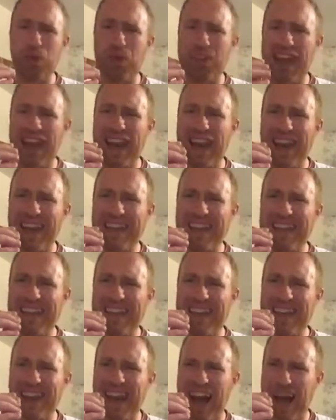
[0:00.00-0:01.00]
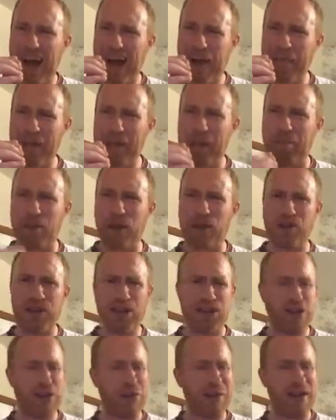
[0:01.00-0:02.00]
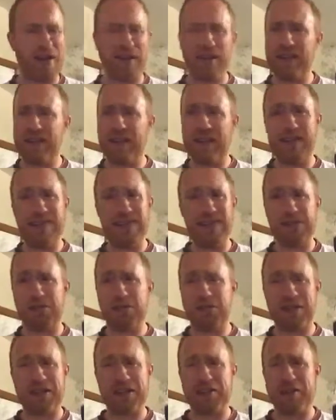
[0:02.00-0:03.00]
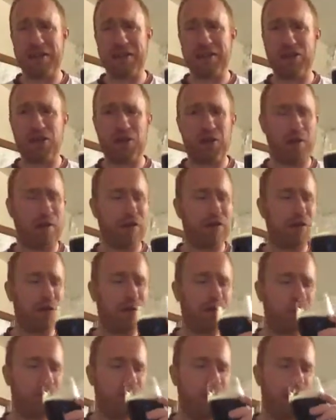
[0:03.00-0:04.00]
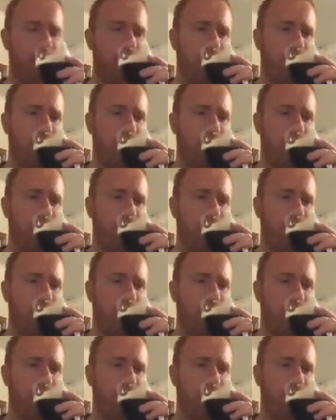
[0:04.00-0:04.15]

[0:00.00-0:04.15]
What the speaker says: with a light caramel burntness as well. This is what this beer is all about, folks.